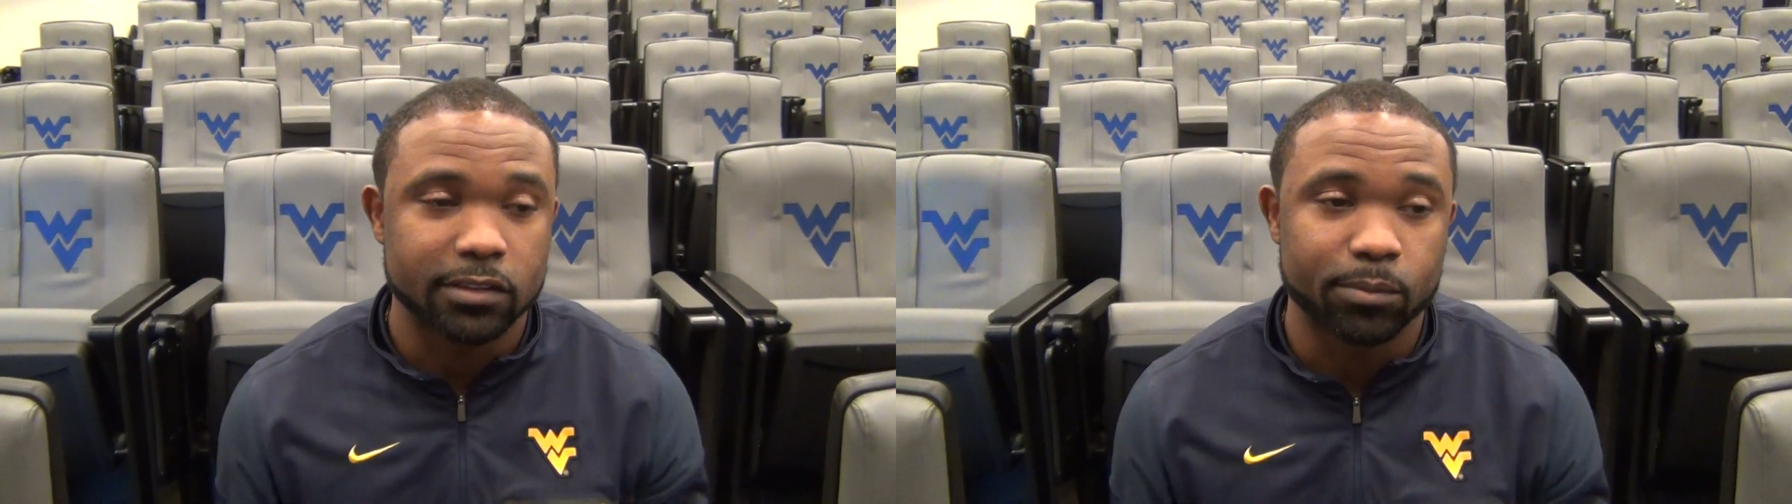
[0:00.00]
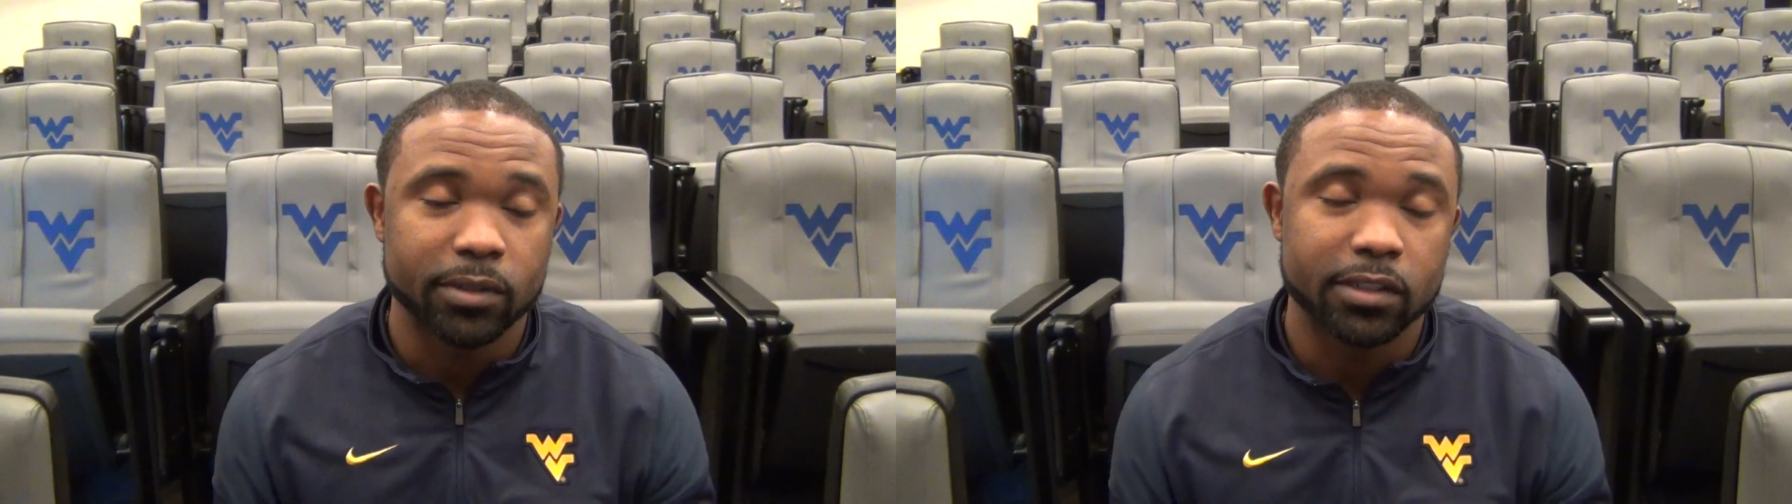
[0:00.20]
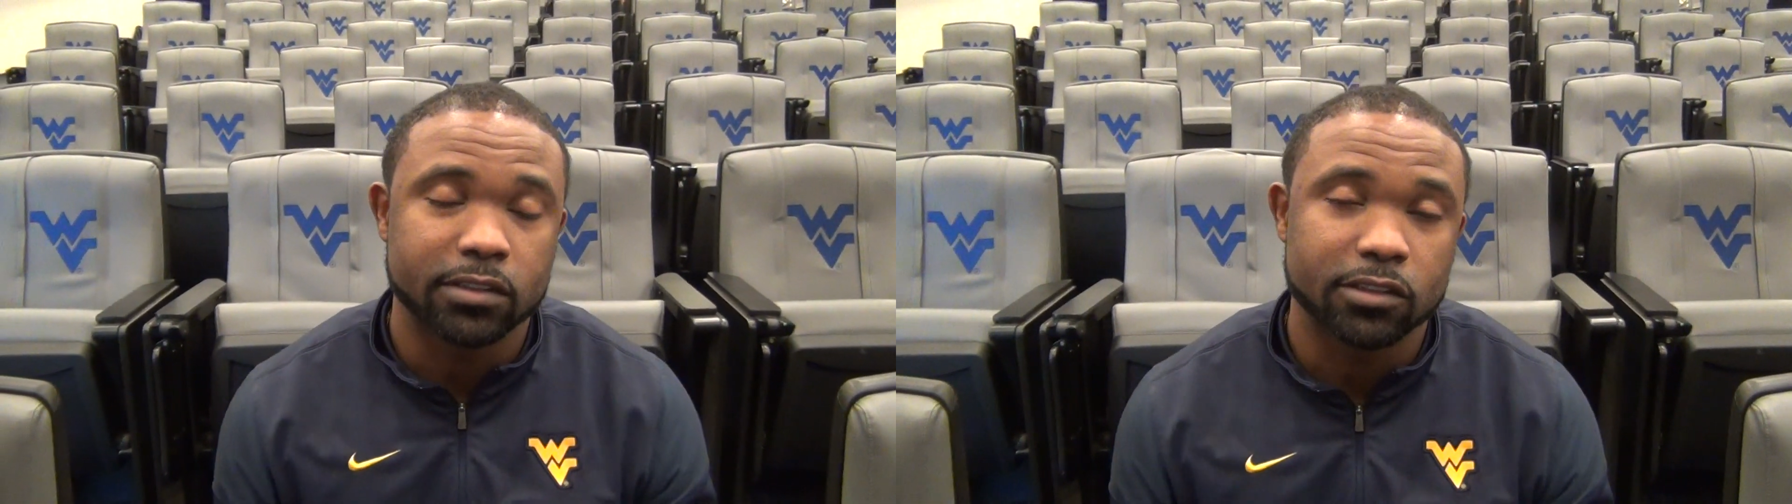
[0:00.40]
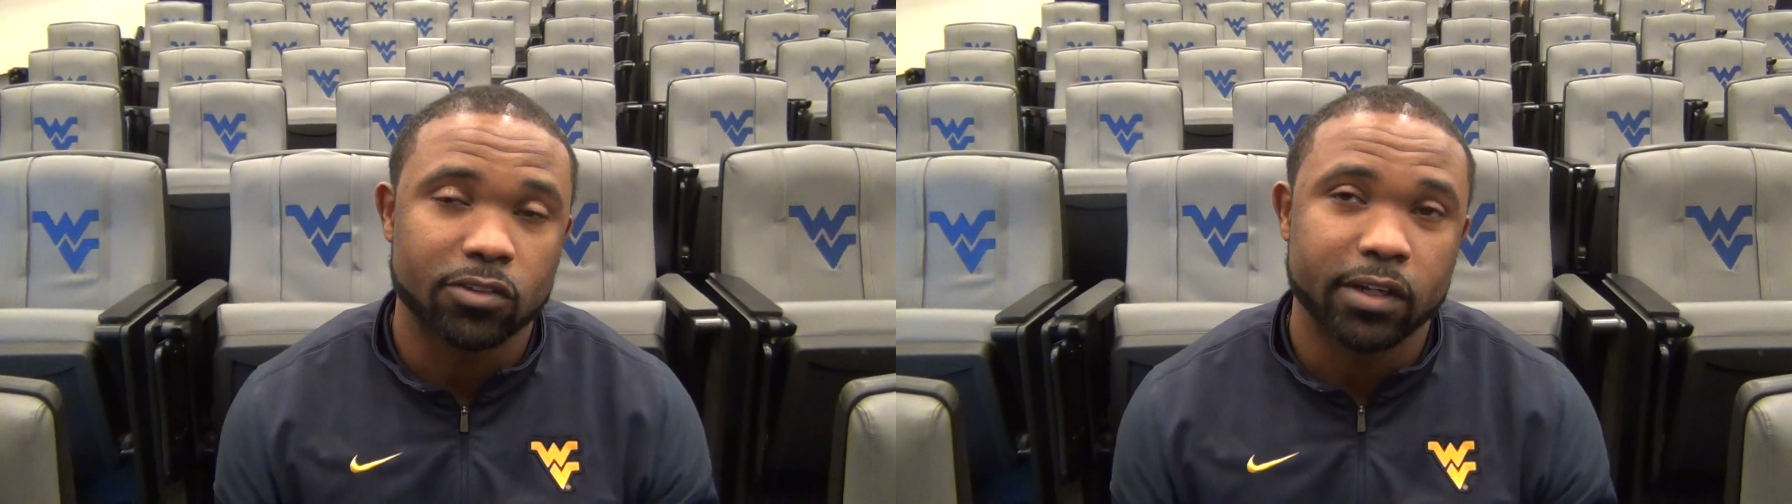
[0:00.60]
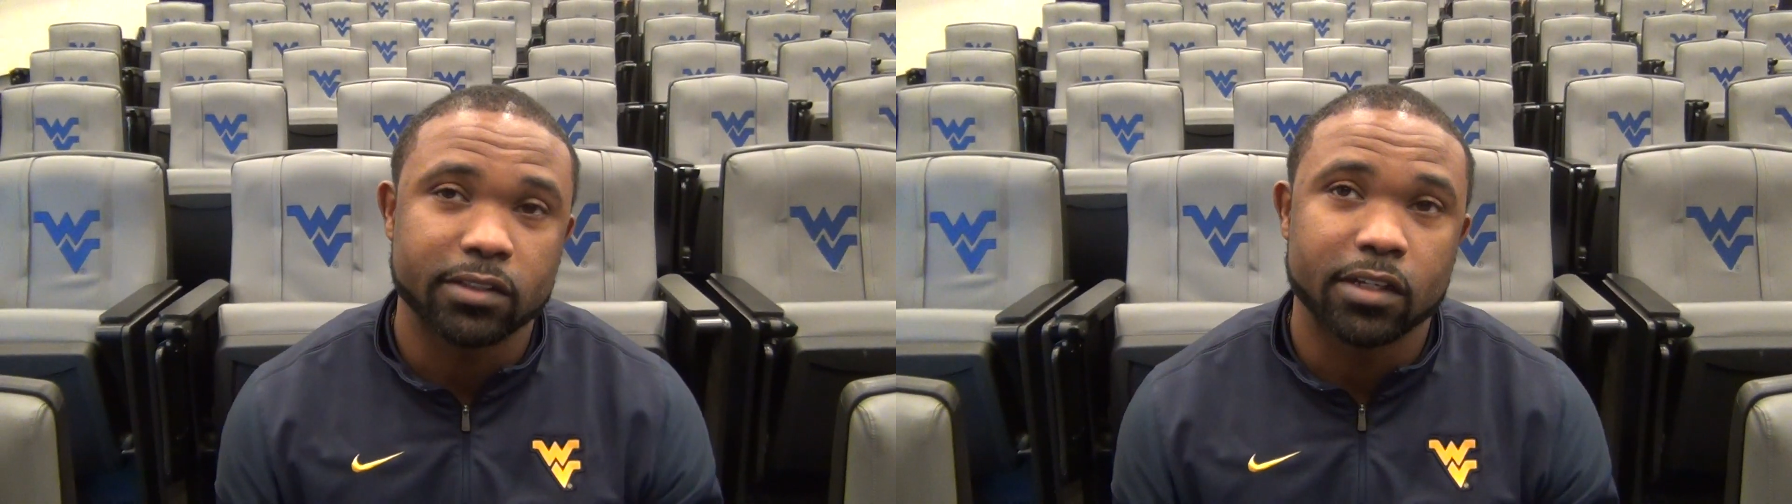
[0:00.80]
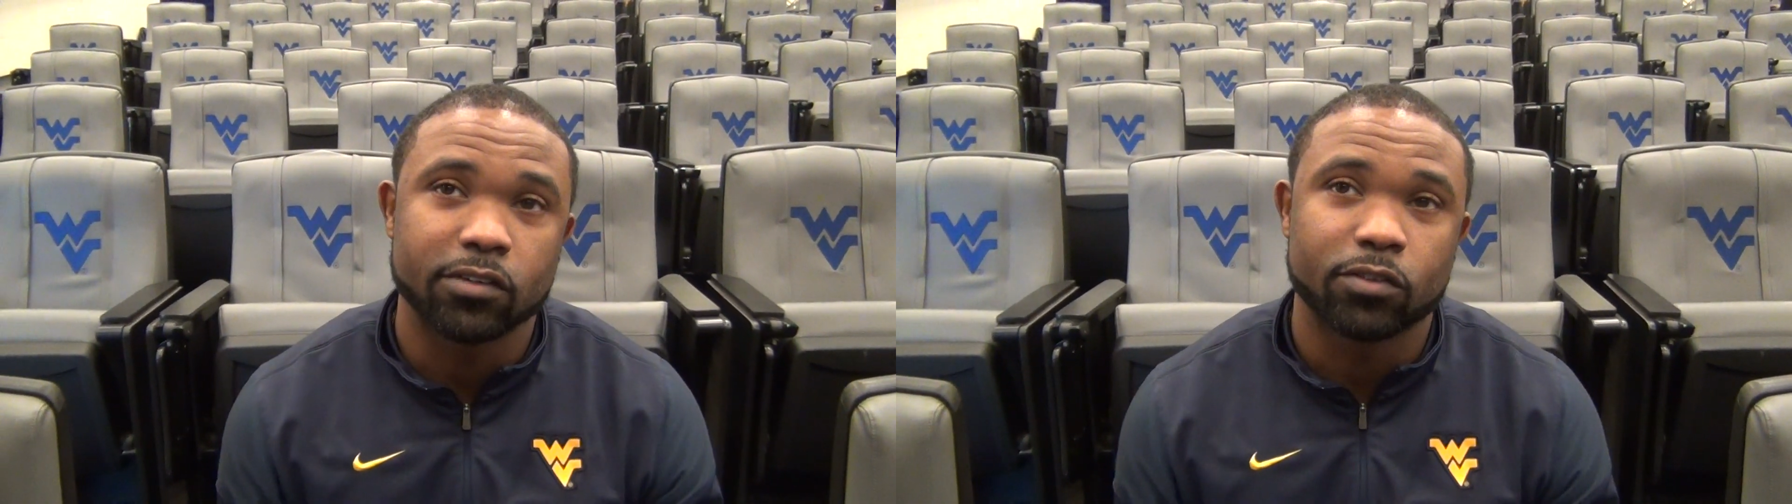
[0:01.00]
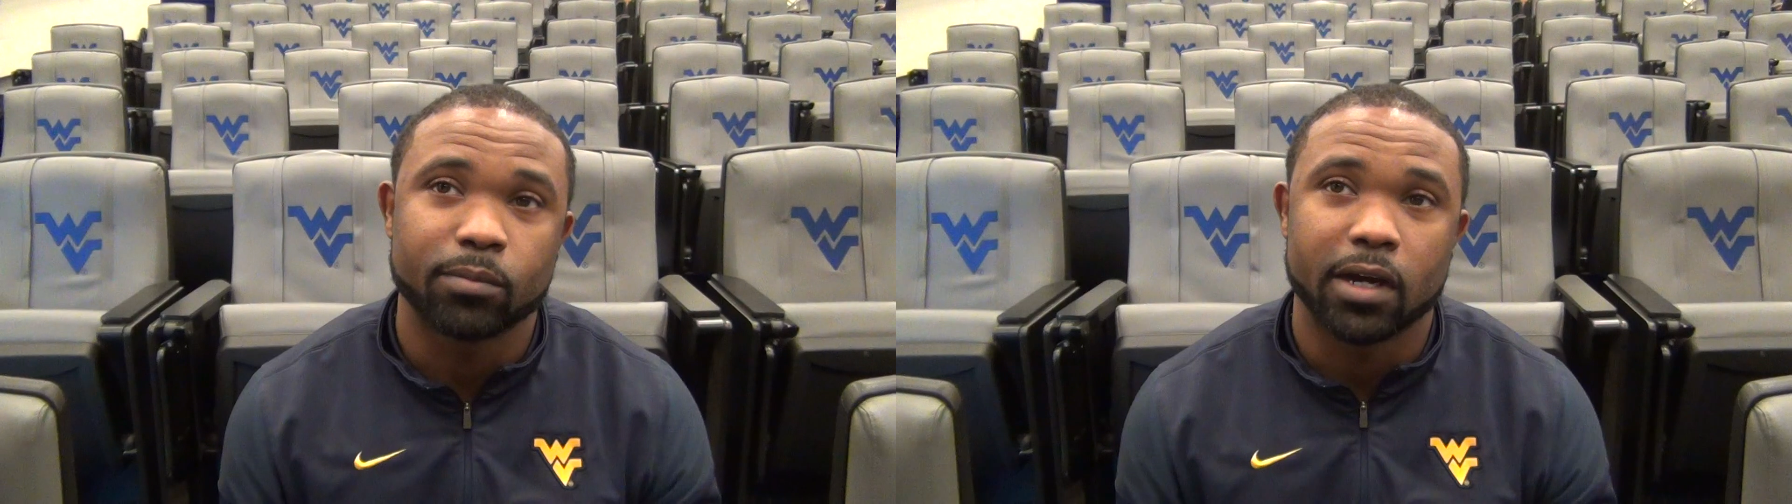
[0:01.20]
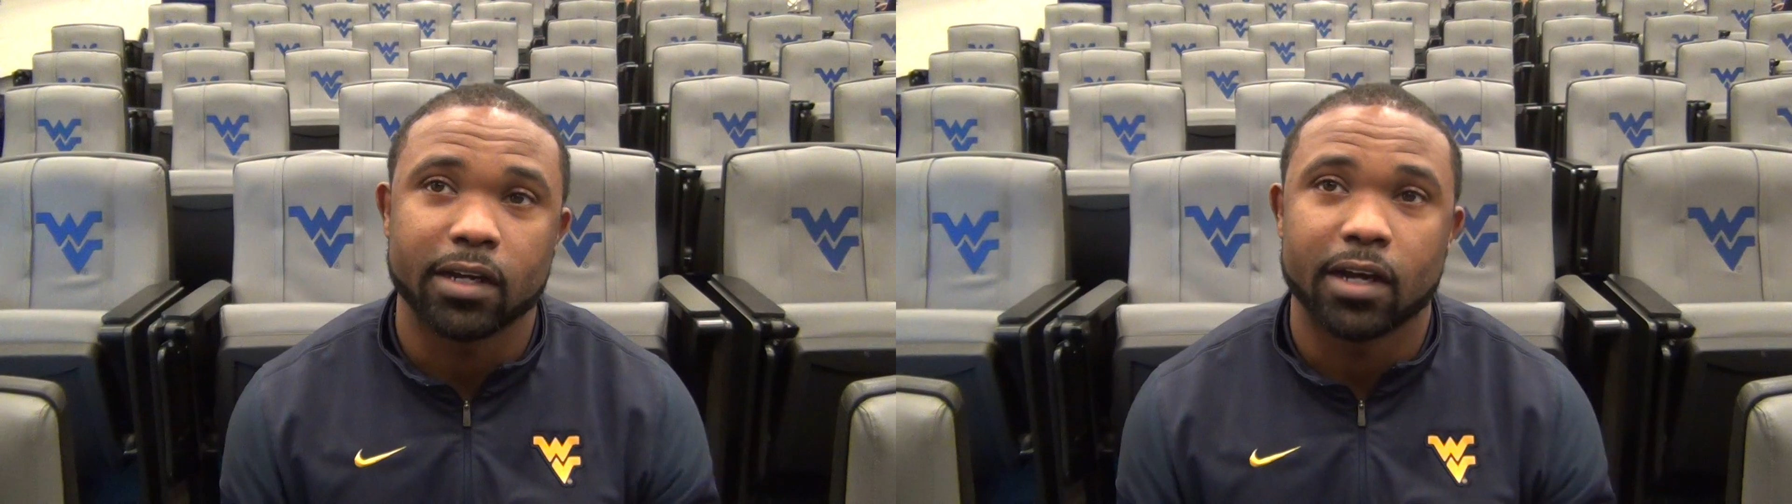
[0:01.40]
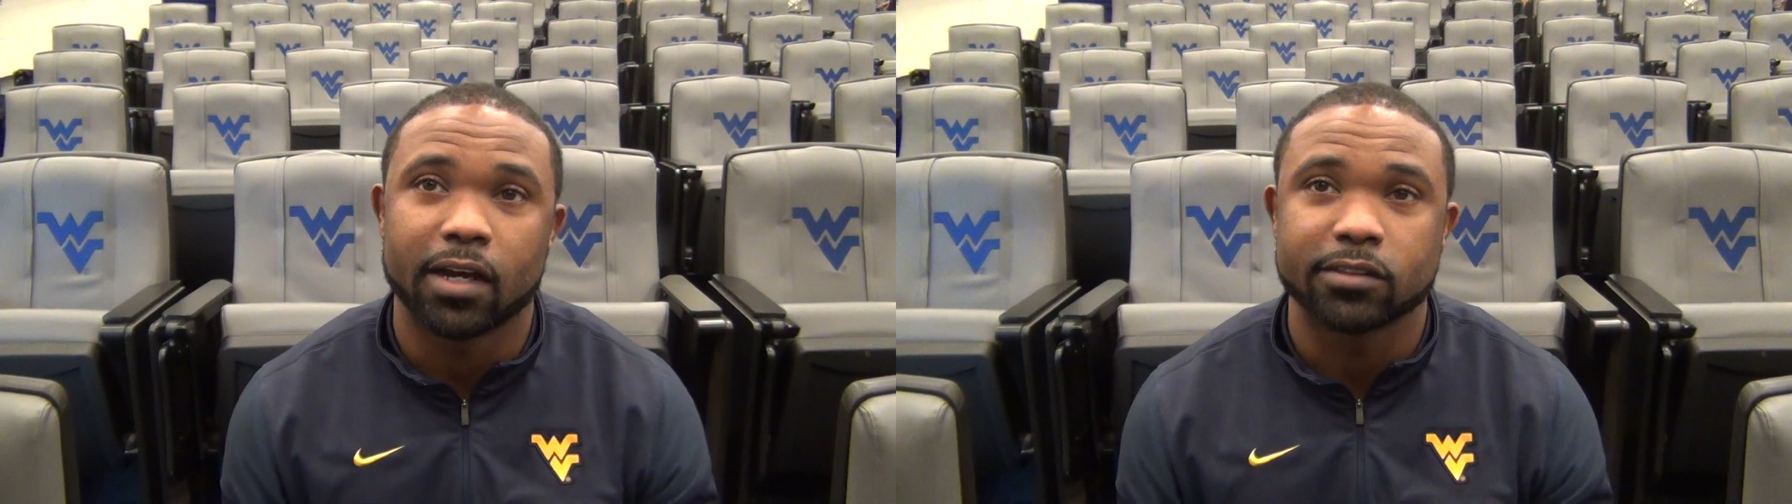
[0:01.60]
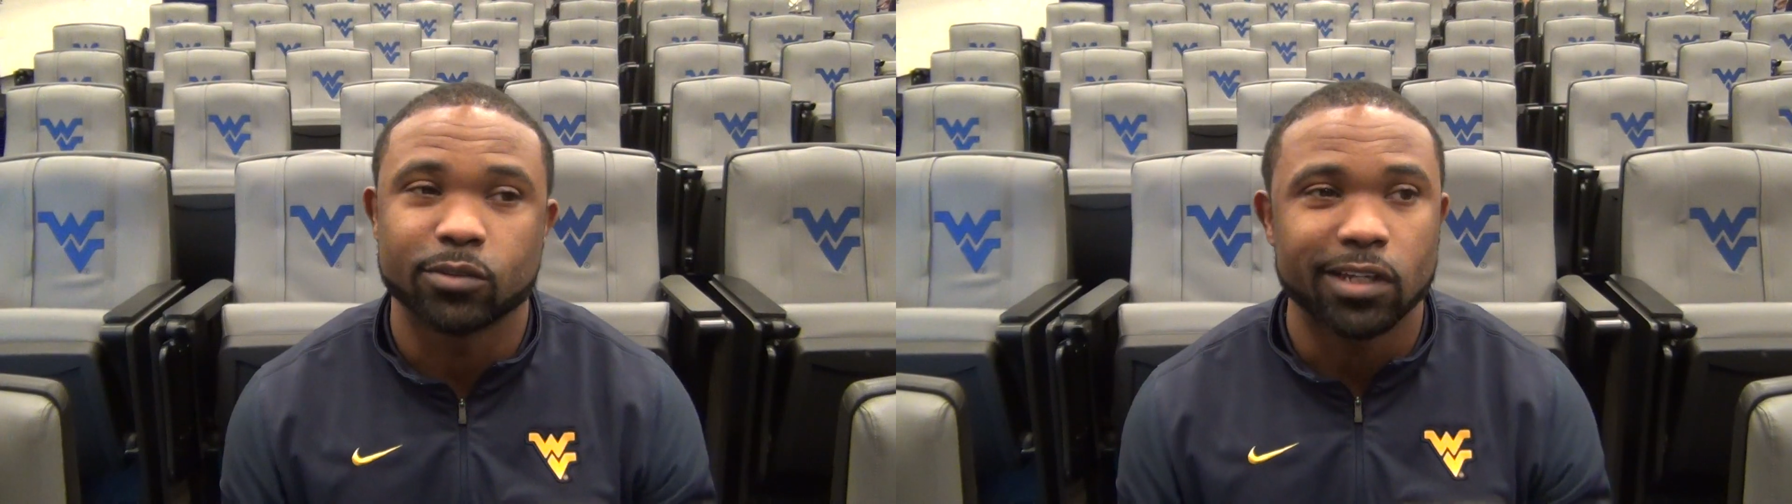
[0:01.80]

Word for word: to me, it's a great thing for my guys.